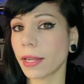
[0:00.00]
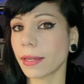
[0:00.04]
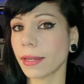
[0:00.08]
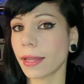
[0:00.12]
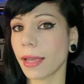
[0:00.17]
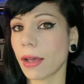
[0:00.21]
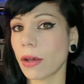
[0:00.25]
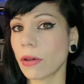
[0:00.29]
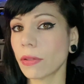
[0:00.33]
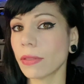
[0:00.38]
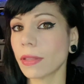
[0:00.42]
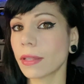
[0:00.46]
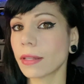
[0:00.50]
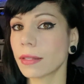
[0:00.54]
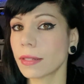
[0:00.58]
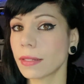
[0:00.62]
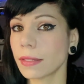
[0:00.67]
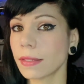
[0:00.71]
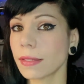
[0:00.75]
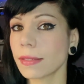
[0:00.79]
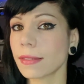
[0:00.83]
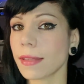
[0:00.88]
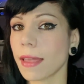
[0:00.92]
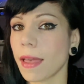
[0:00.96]
now, then
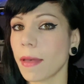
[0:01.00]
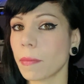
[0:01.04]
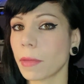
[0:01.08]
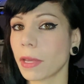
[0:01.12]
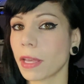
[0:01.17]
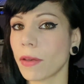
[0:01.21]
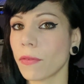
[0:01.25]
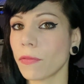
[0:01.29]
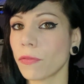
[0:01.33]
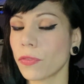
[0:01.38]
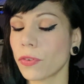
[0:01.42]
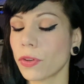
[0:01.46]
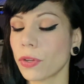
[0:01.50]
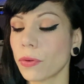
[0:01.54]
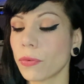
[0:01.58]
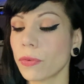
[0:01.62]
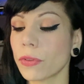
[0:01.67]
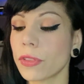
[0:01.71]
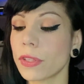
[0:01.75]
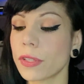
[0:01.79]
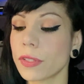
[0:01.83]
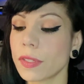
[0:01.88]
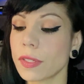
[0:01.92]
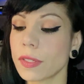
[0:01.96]
this is coming up for you. Or
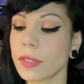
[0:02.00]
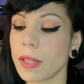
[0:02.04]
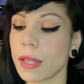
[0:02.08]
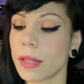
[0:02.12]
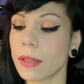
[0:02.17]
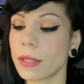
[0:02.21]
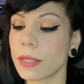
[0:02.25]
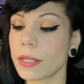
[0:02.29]
this is at